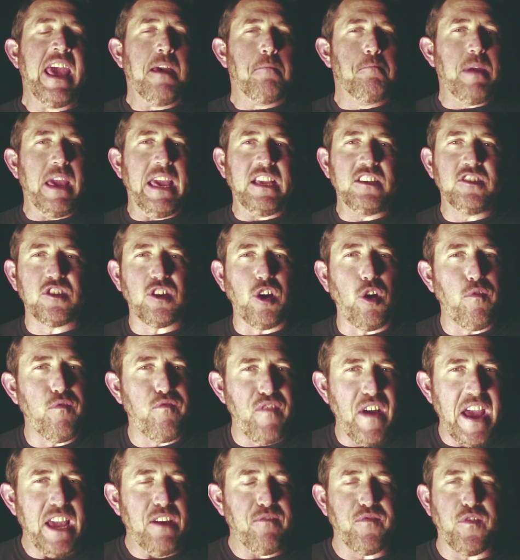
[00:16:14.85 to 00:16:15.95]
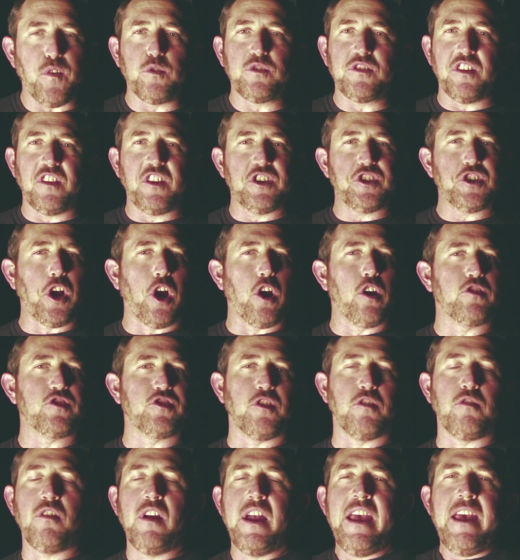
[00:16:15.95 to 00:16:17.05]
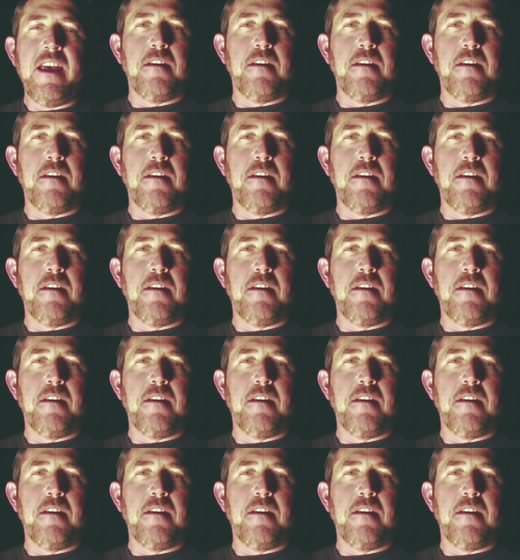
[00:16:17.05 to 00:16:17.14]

being so faithful to the church or